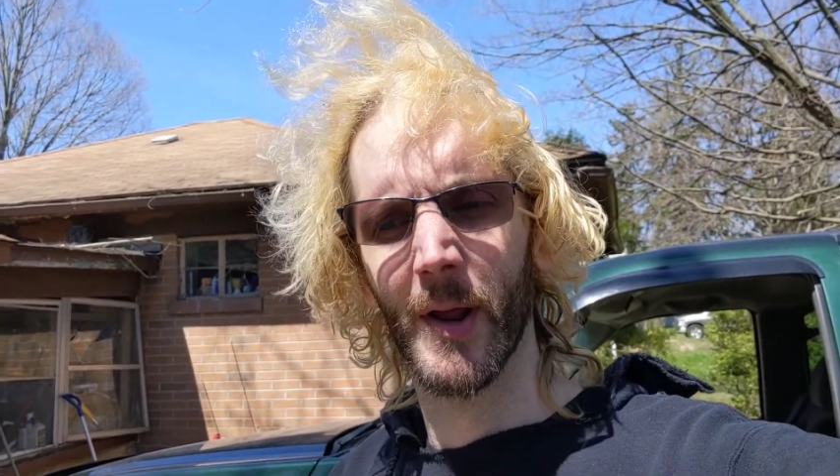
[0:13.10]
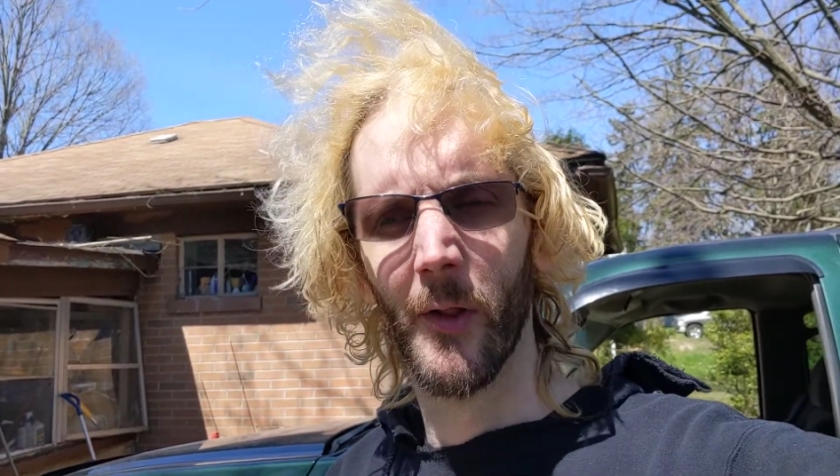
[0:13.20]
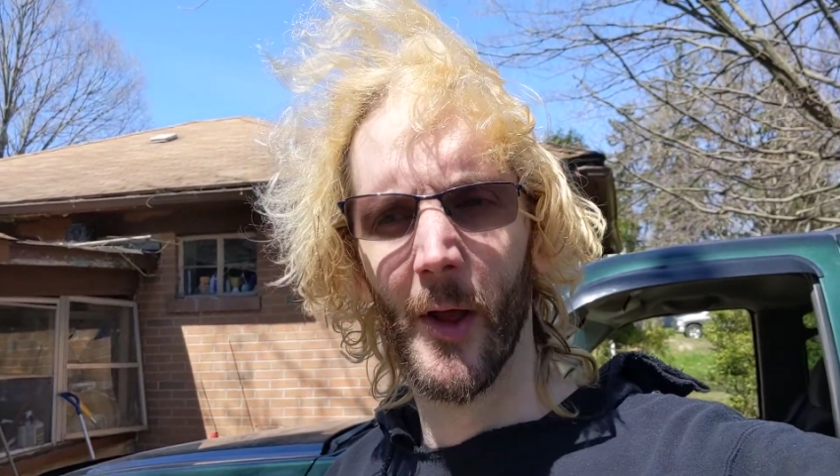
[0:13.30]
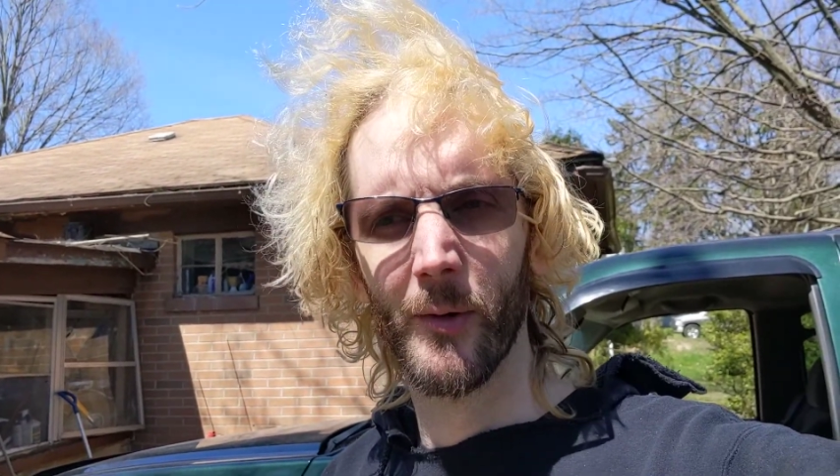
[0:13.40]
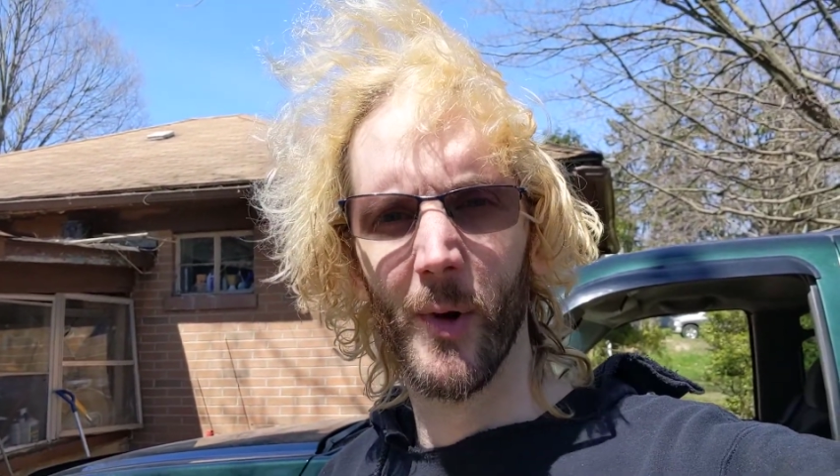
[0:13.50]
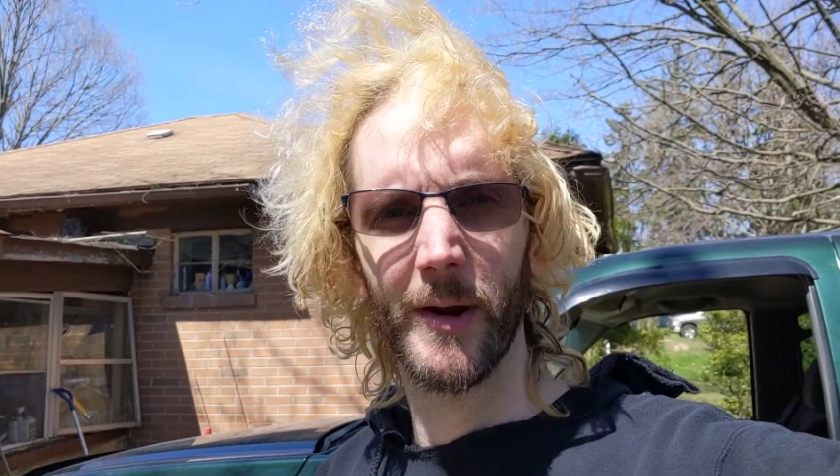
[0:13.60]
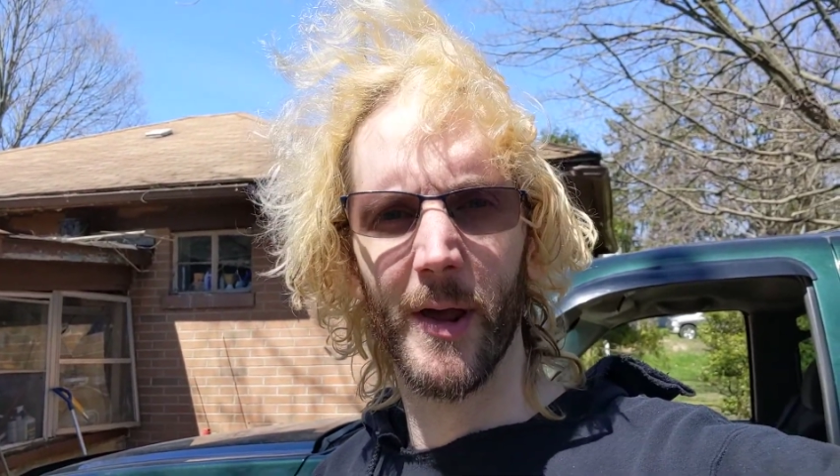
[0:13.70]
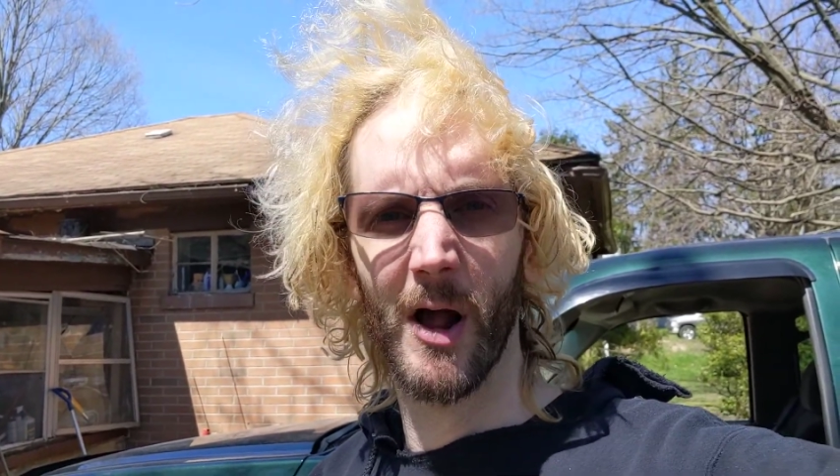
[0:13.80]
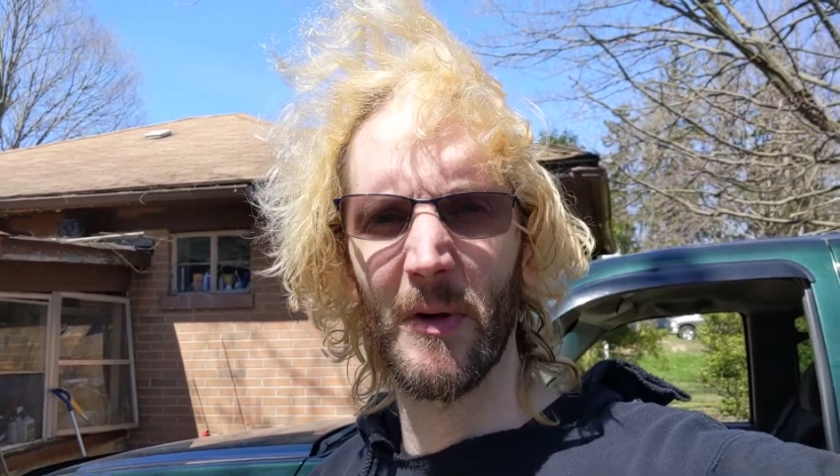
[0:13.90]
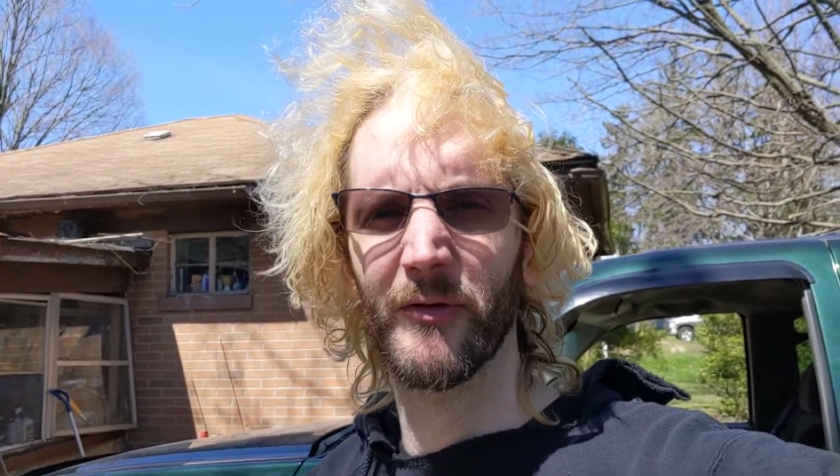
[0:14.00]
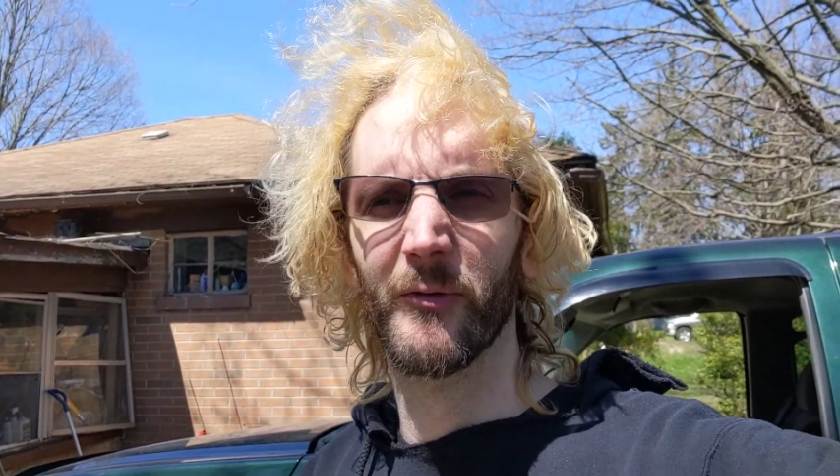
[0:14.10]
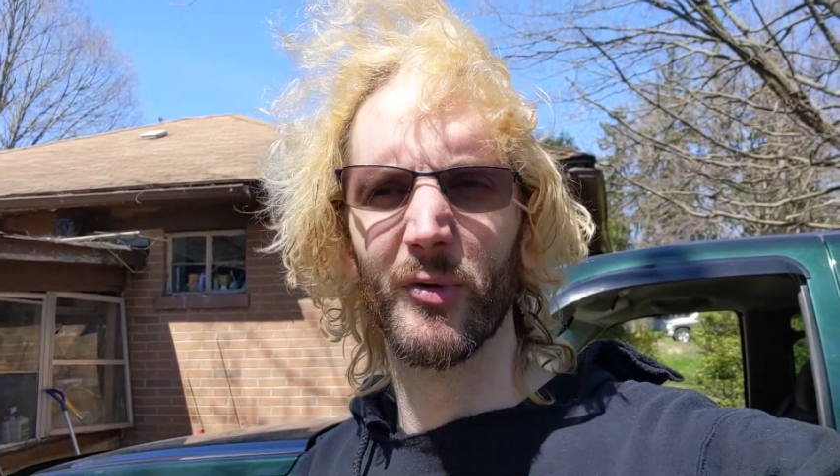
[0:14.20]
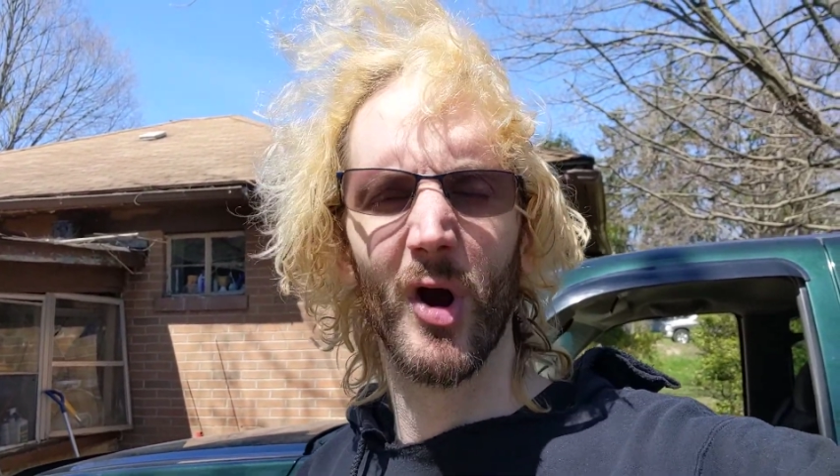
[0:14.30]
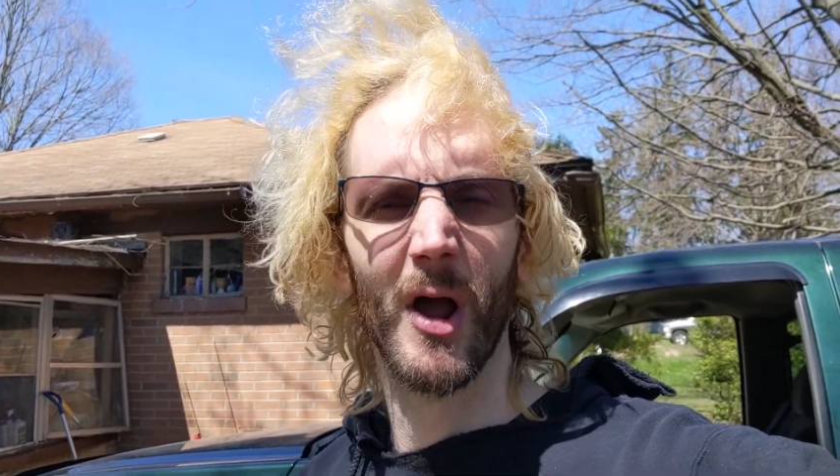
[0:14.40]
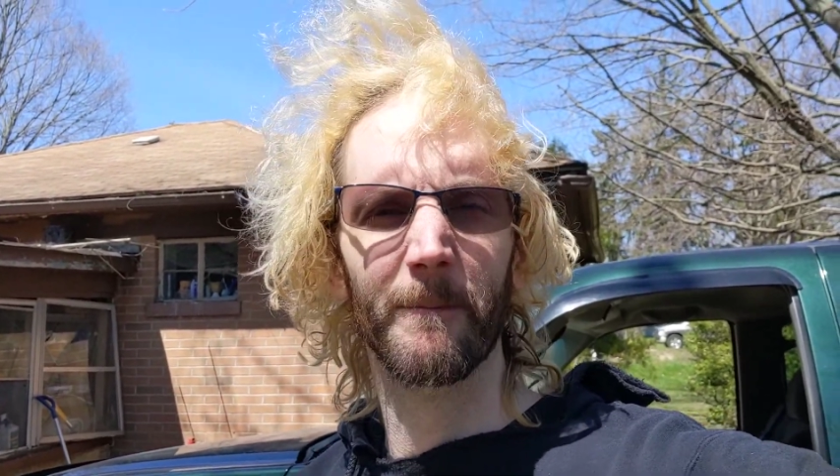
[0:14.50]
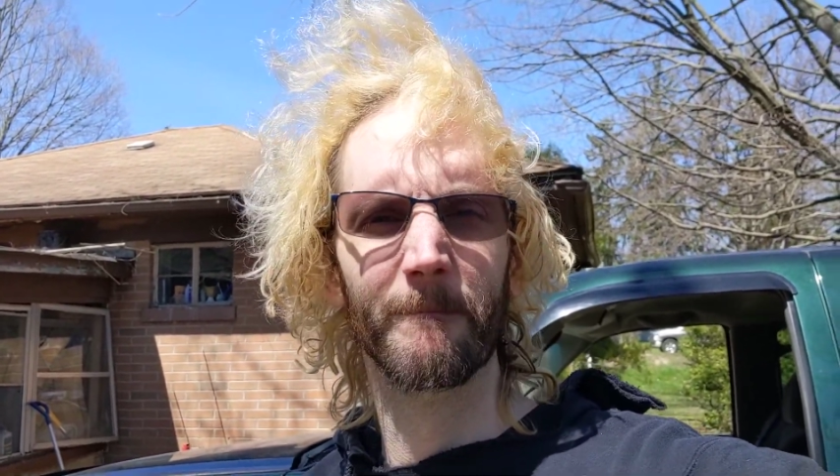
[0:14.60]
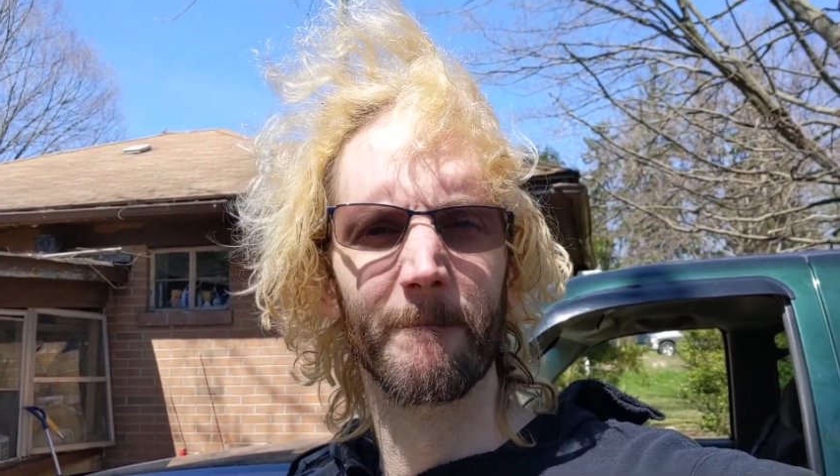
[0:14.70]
Like, rate, comment, subscribe.